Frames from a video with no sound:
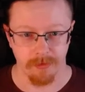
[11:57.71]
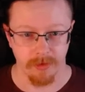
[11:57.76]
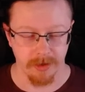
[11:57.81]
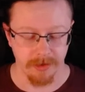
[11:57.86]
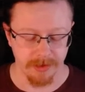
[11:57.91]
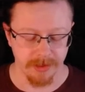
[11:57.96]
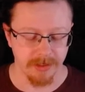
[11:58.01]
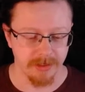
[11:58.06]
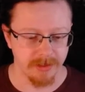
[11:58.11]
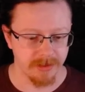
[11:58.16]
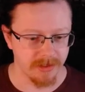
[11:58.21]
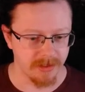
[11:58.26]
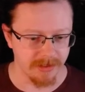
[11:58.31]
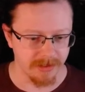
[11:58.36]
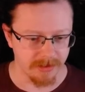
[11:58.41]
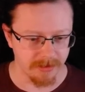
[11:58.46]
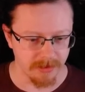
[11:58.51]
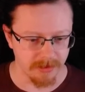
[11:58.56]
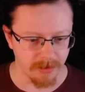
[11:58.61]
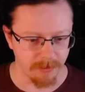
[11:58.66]
run
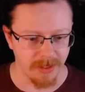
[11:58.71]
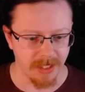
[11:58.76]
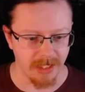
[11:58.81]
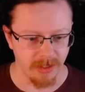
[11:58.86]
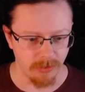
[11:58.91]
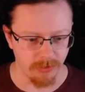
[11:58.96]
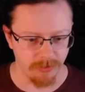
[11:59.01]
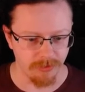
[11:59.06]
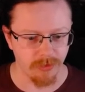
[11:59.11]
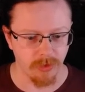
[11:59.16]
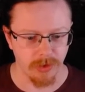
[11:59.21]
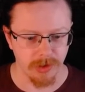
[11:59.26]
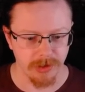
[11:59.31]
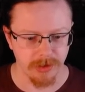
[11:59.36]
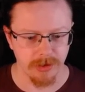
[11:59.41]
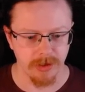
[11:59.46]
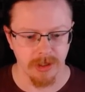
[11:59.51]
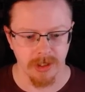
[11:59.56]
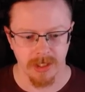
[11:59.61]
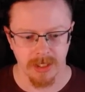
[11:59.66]
the payload for
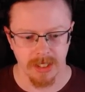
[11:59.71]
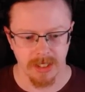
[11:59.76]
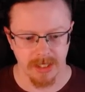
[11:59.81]
you.